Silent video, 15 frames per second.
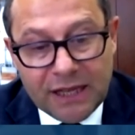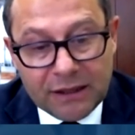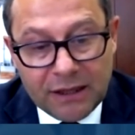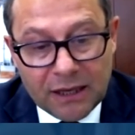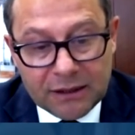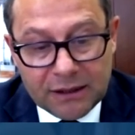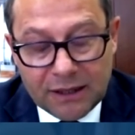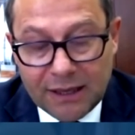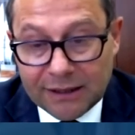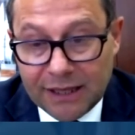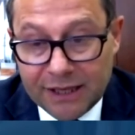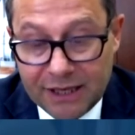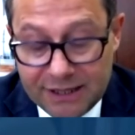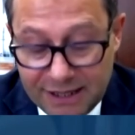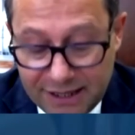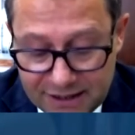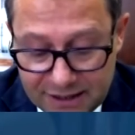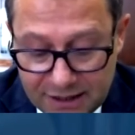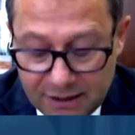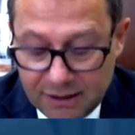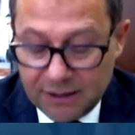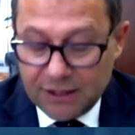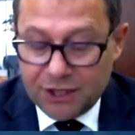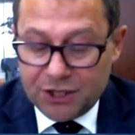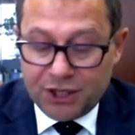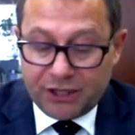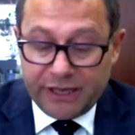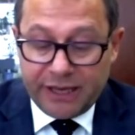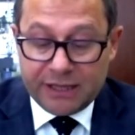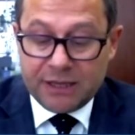when off-label could be
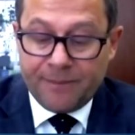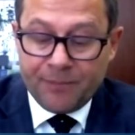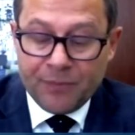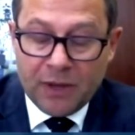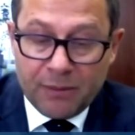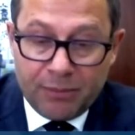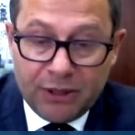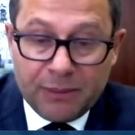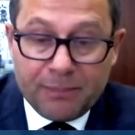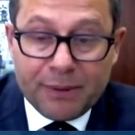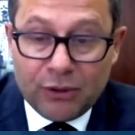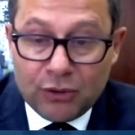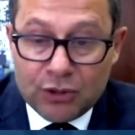considered as standard